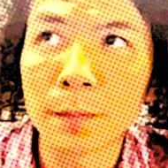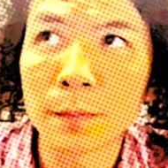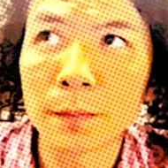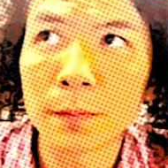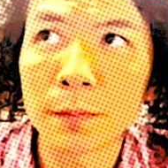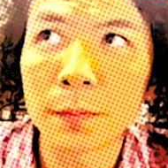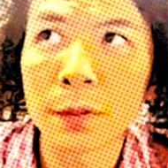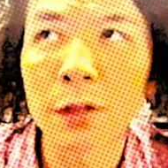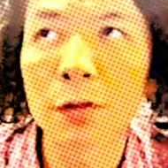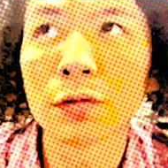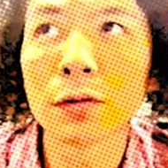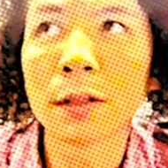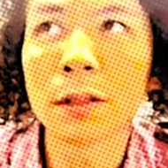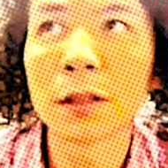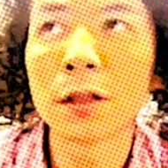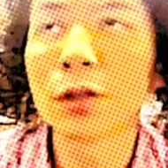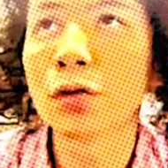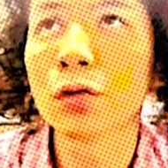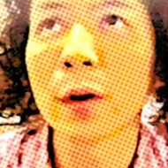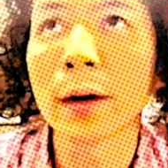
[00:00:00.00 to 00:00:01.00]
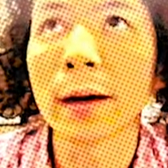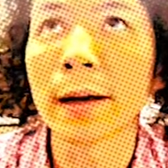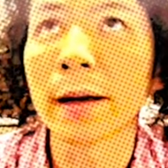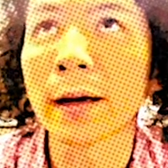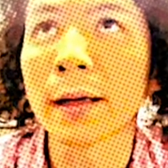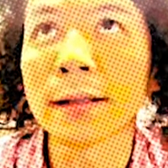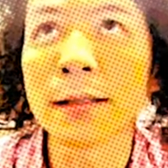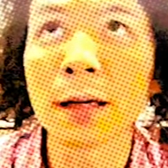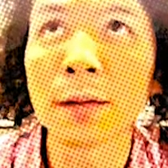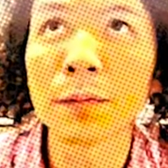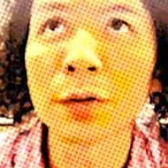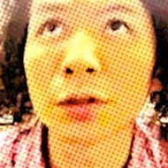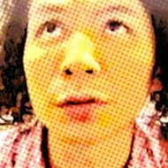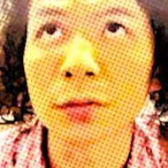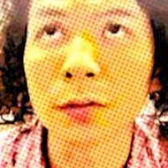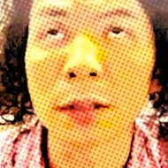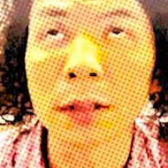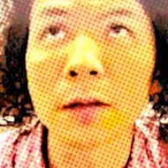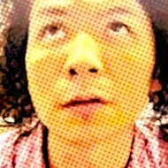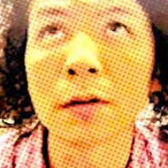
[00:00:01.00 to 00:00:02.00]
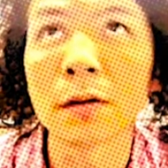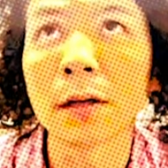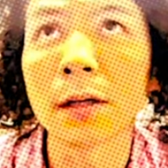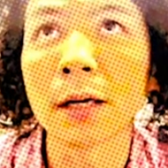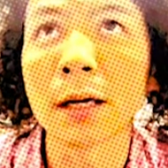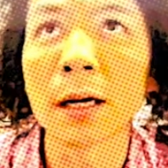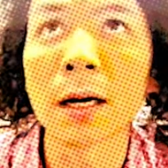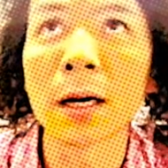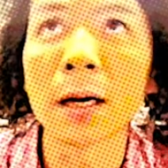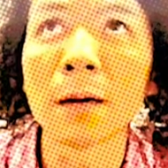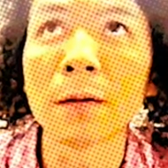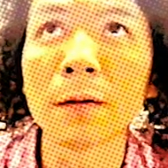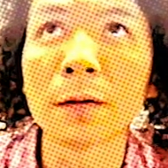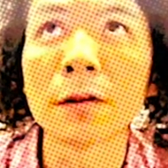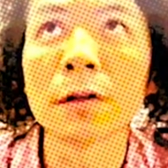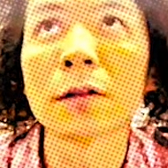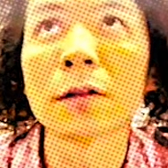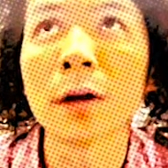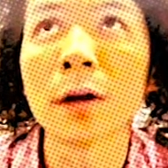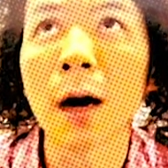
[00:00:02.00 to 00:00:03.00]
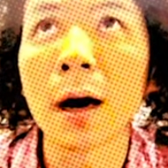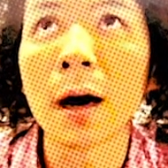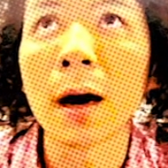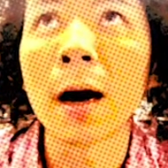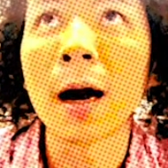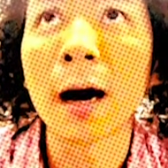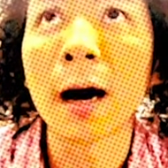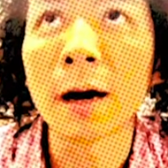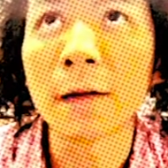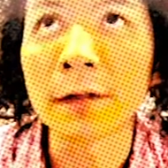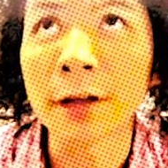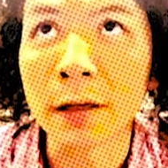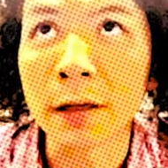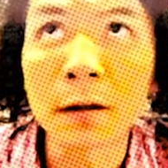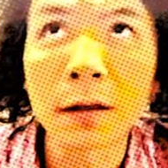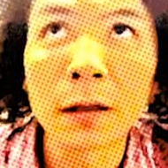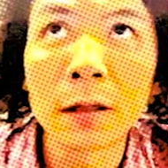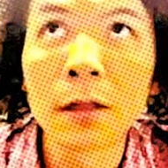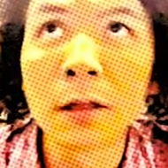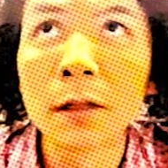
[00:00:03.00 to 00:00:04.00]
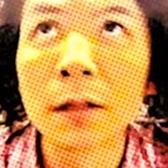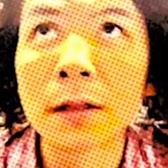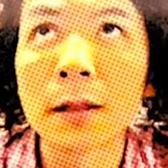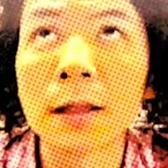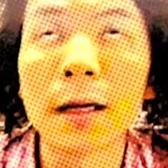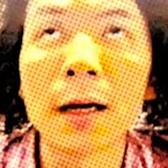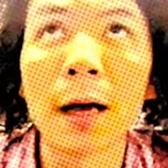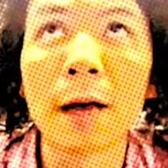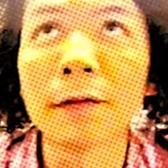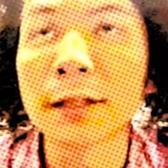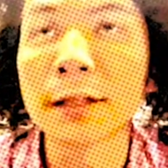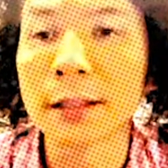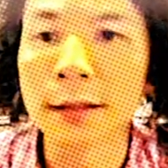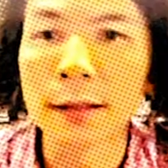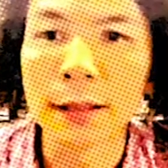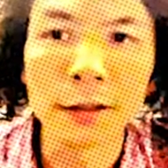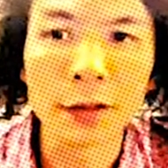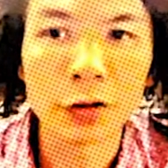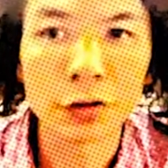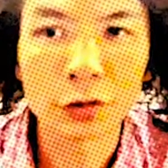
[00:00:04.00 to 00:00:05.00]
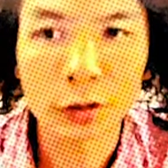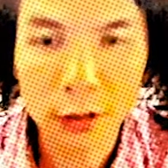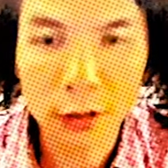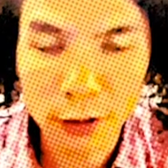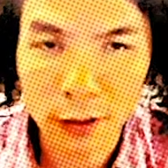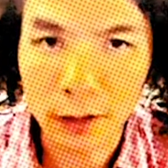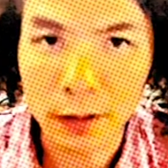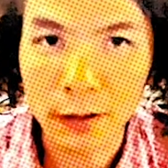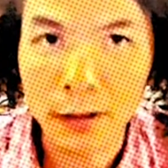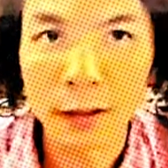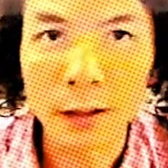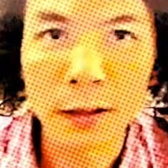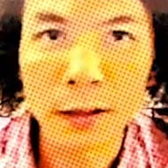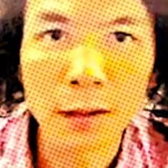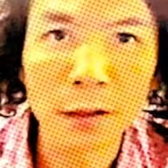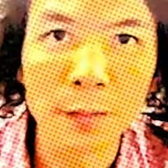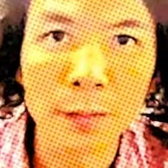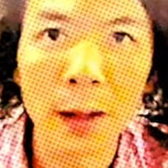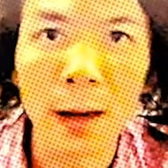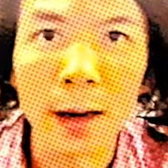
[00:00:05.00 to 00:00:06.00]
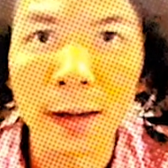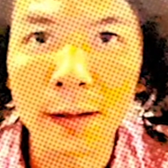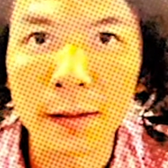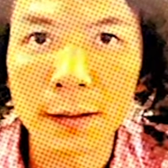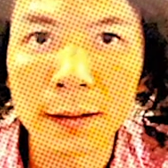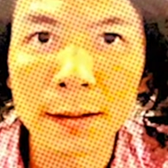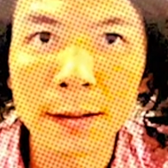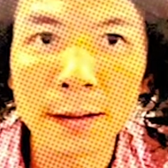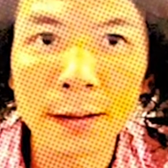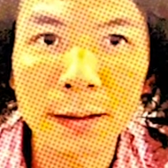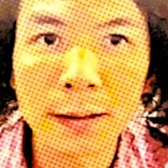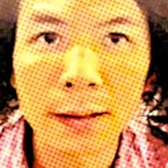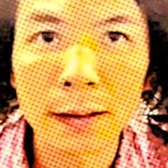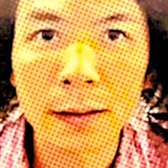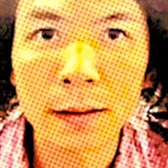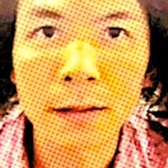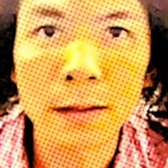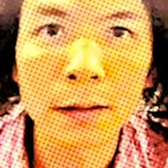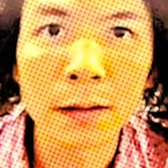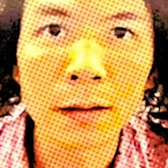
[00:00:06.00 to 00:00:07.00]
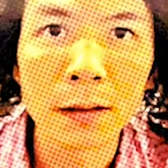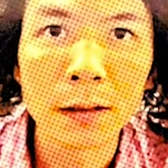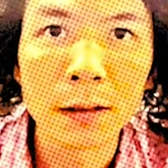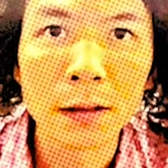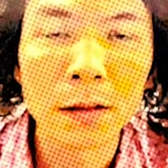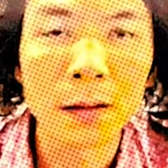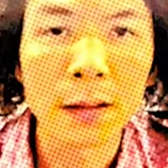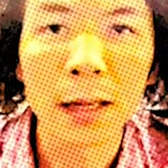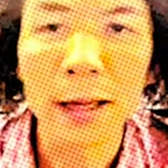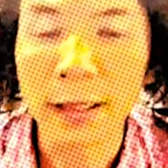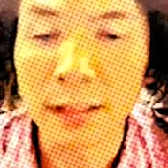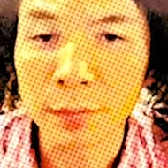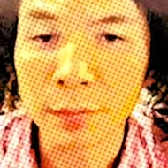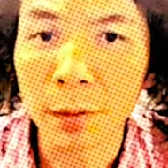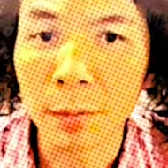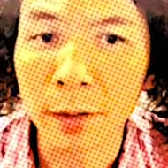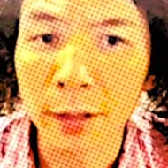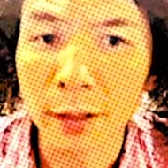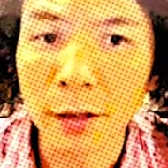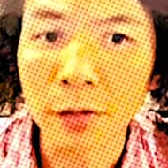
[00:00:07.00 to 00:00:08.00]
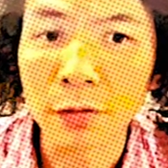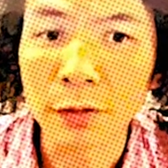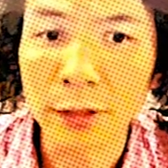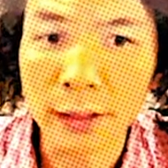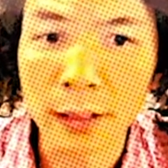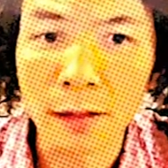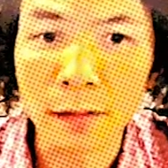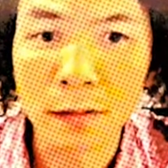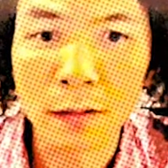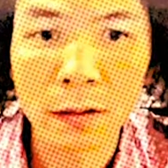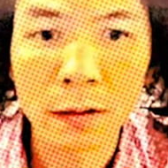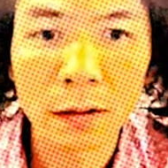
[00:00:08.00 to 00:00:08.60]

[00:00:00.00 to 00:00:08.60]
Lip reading: between your like assumption that you are having the FCC structure in this super lattice and the experimental result.